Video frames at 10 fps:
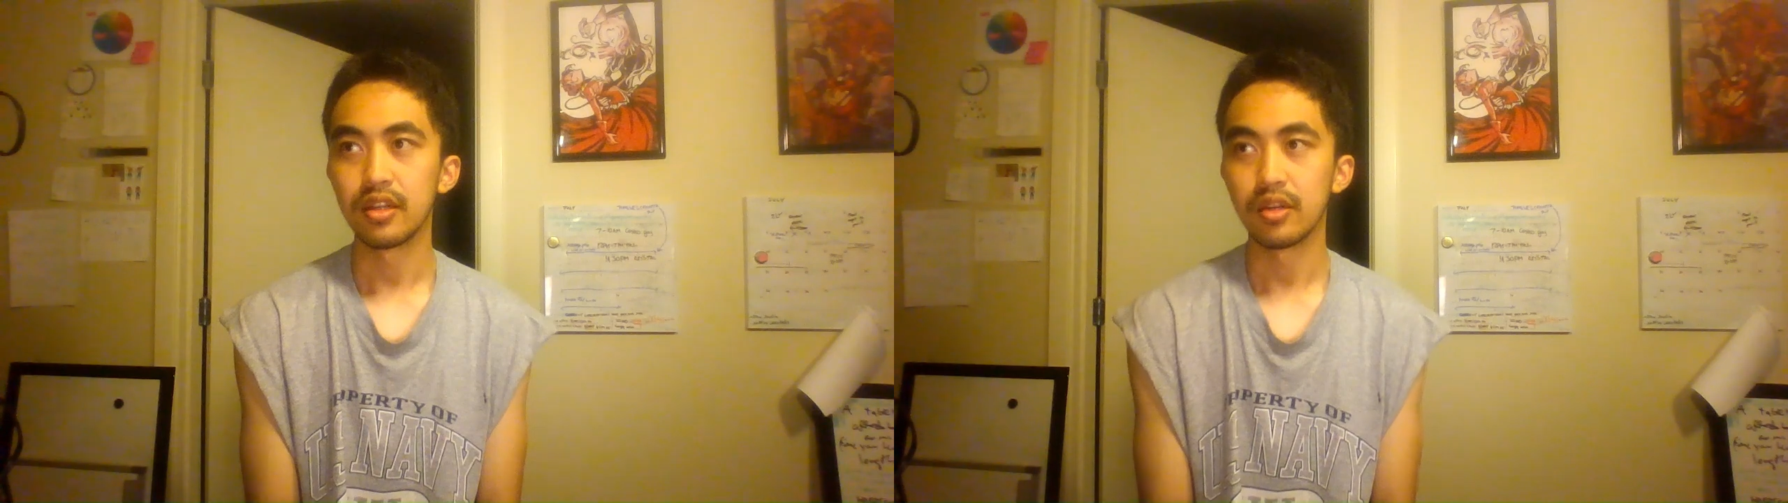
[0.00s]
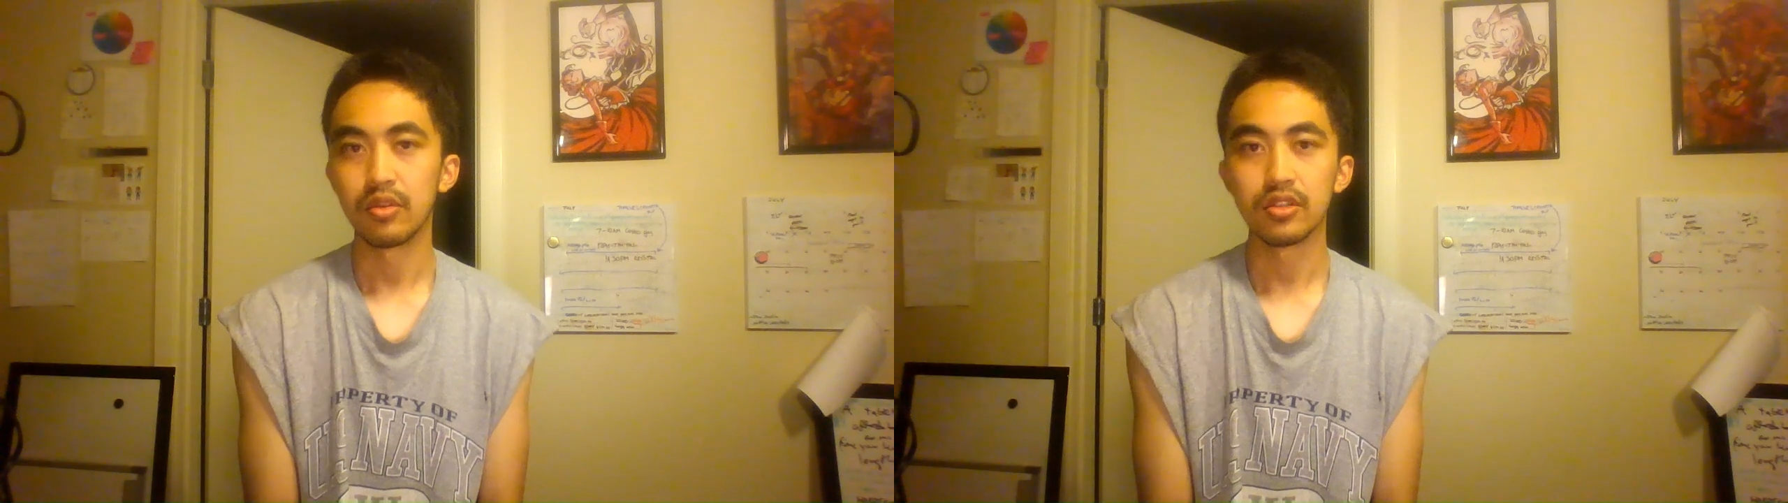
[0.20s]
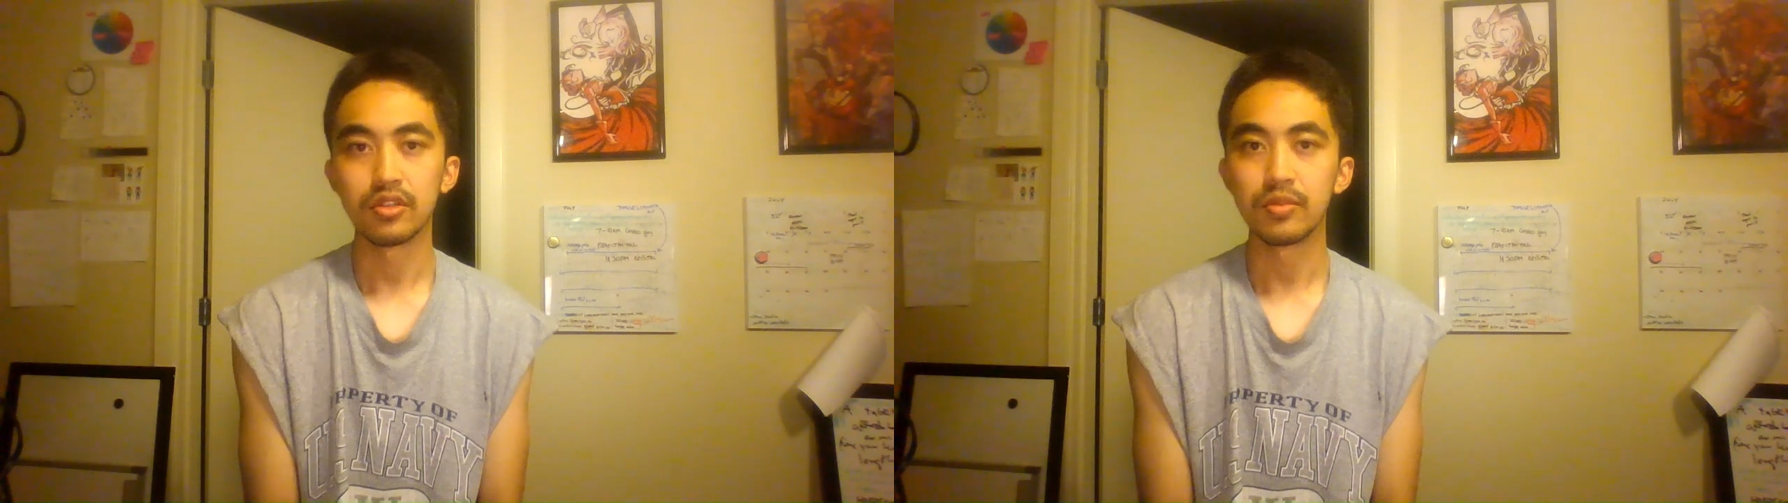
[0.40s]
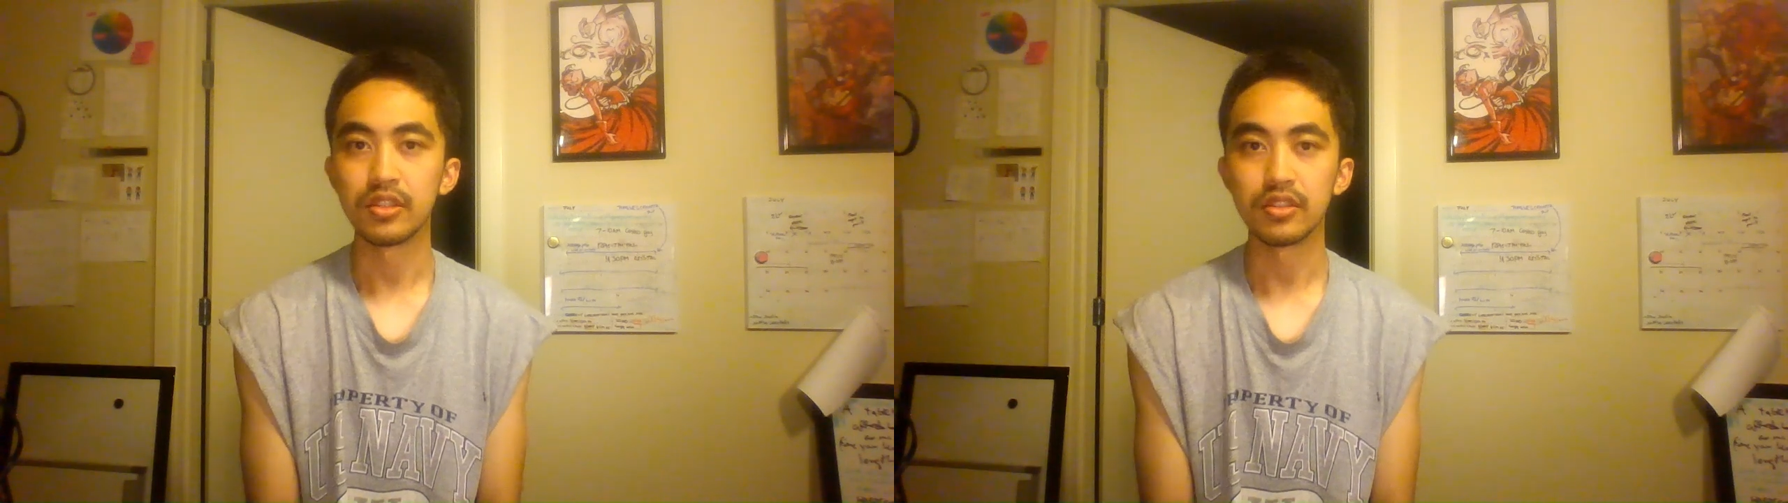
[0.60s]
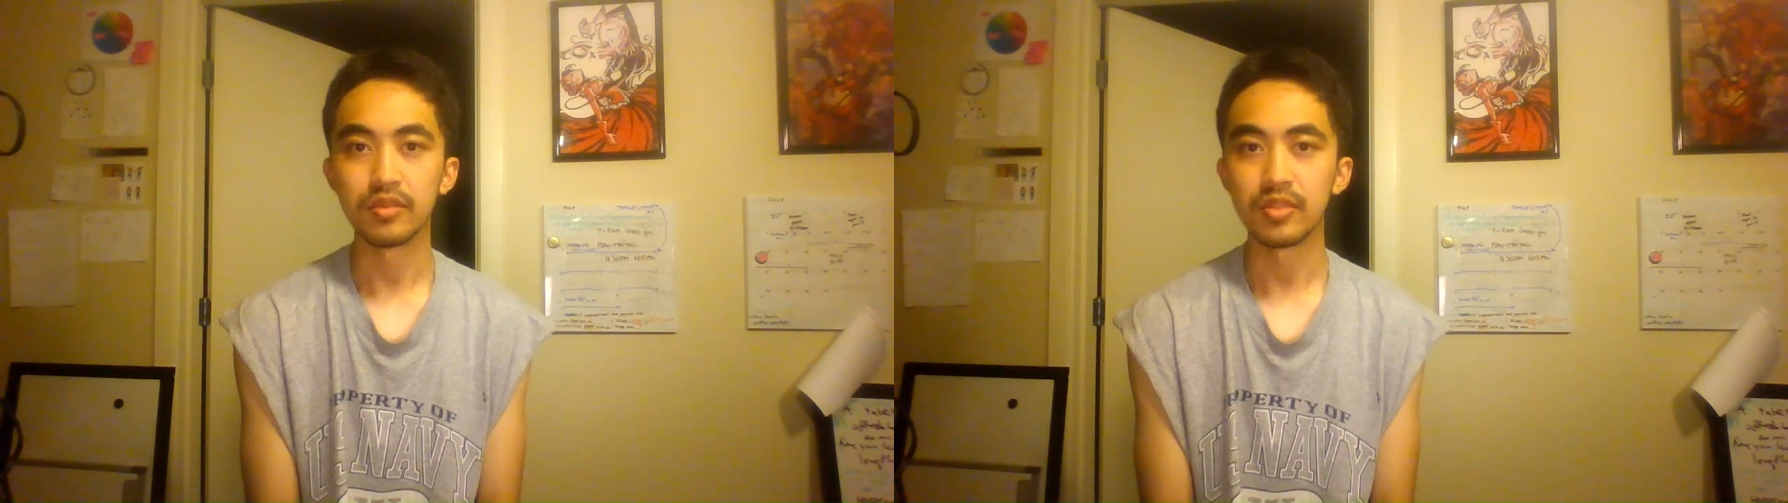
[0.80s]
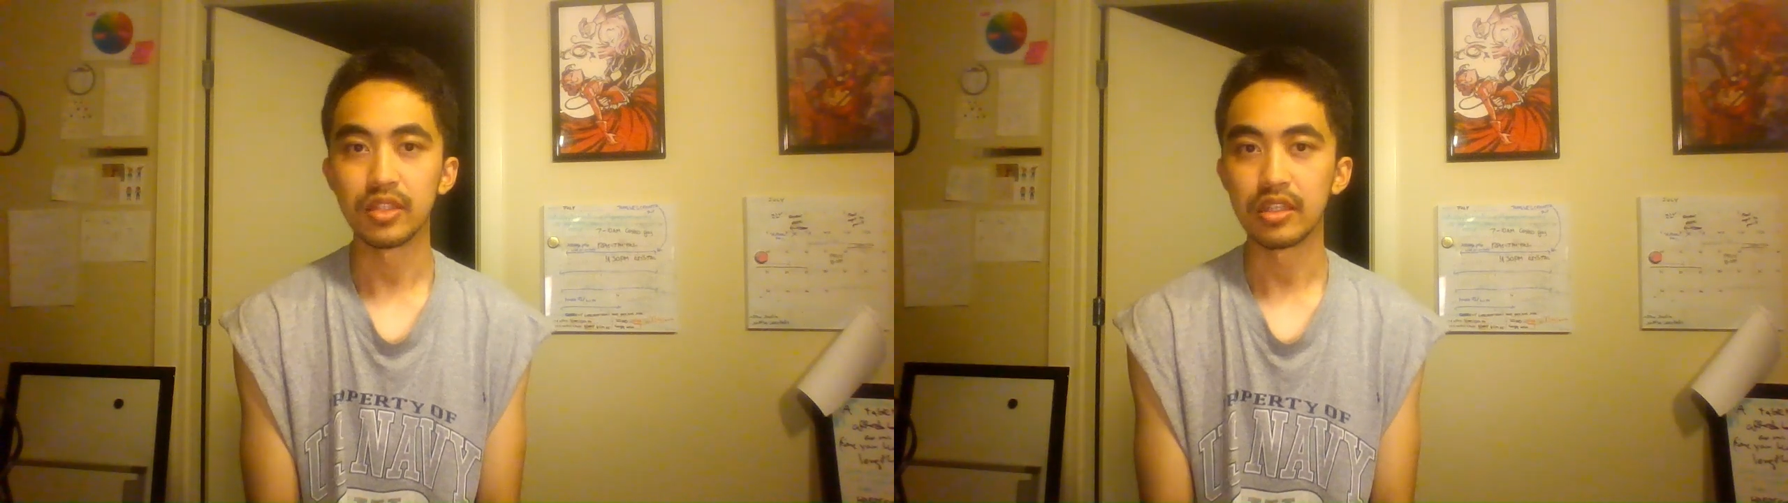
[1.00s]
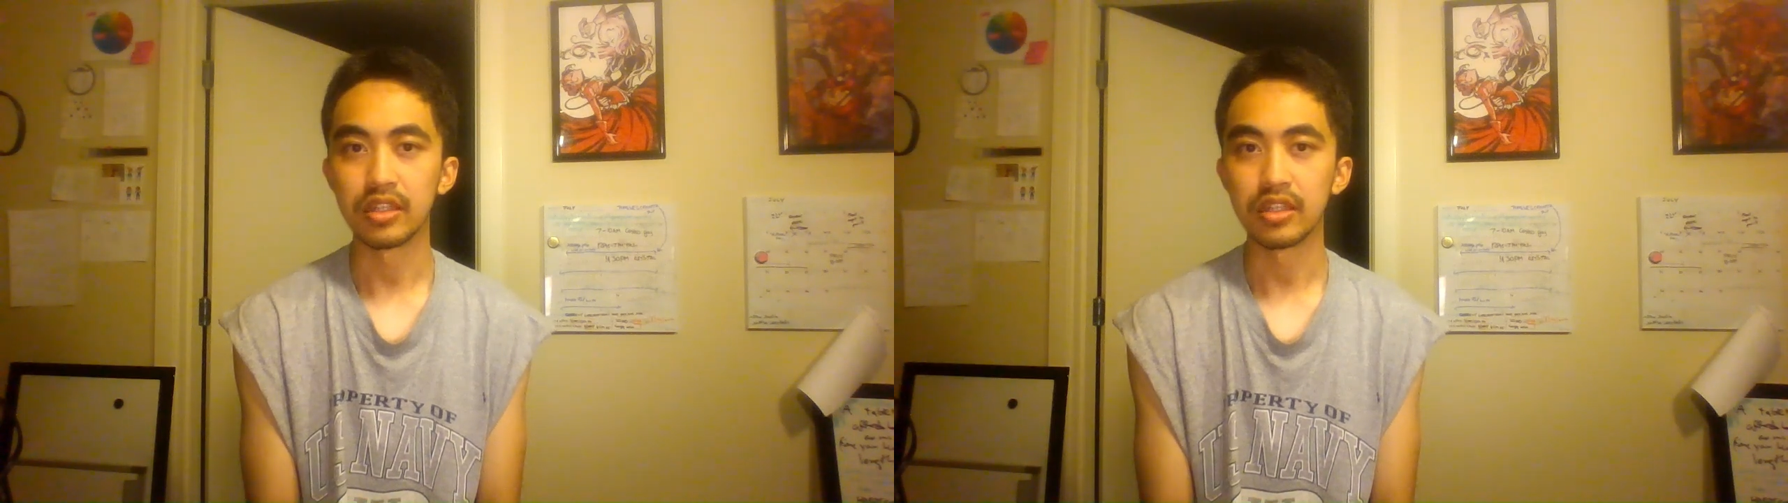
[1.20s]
I want it to be something